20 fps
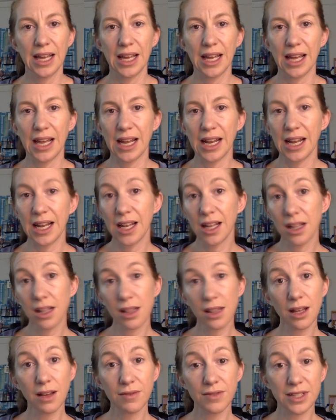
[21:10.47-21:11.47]
And I
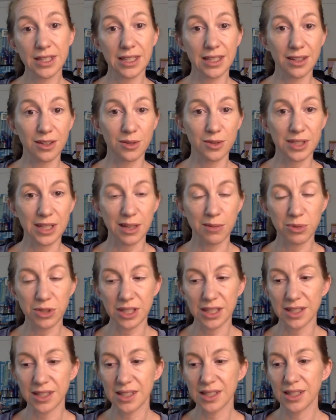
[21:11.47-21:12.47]
love seeing those
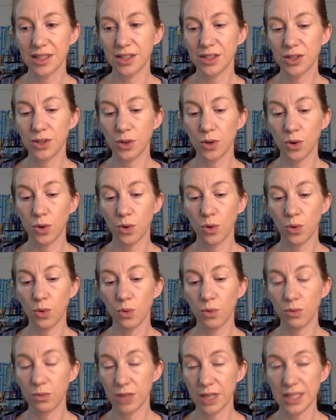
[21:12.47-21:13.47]
options.
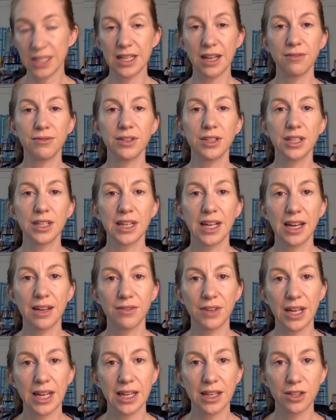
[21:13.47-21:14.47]
So it's definitely going to have
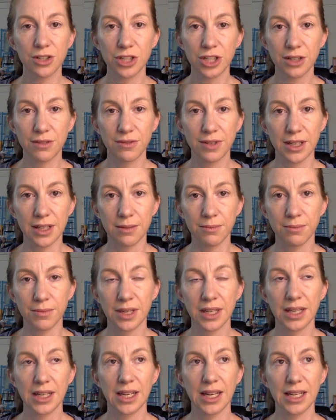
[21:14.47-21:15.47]
a handkerchief hem
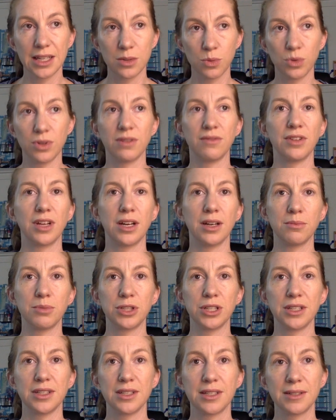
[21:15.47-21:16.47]
as one of the
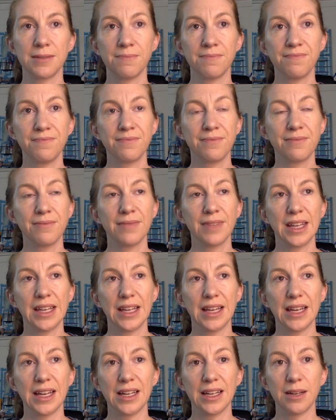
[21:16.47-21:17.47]
options.
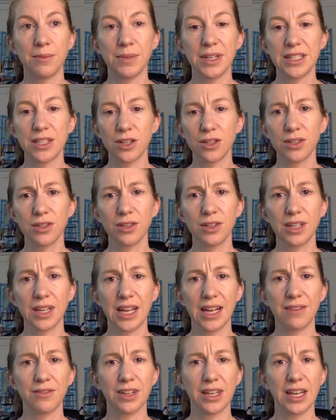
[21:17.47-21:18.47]
It's also going to
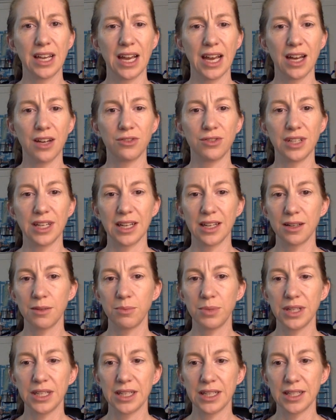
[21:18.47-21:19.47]
have a cowl neck
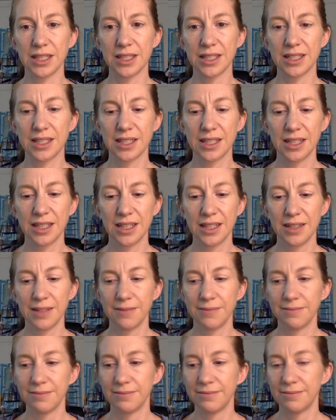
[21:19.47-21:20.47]
because
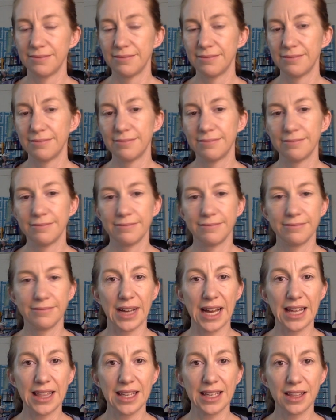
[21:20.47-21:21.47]

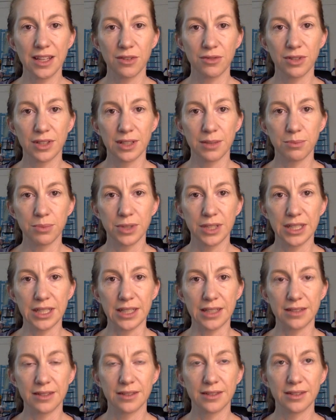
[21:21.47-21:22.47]
I think they're really
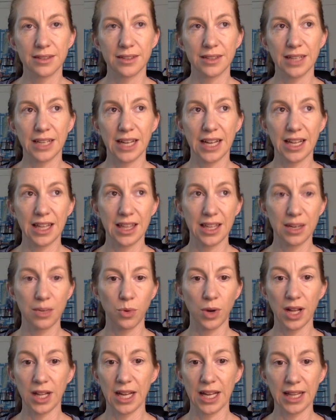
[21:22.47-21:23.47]
pretty. And I think
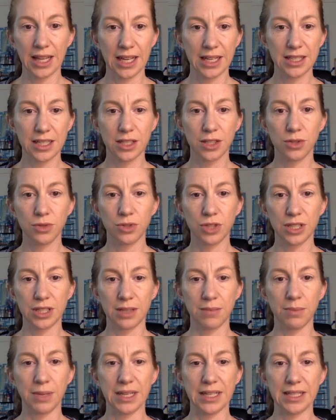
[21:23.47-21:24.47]
while I like to do just
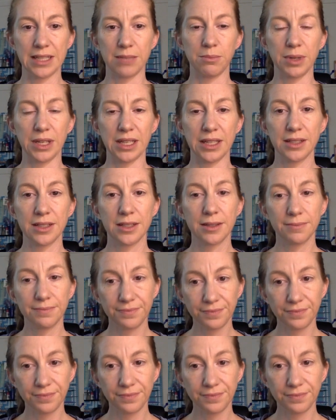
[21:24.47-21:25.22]
a basic band,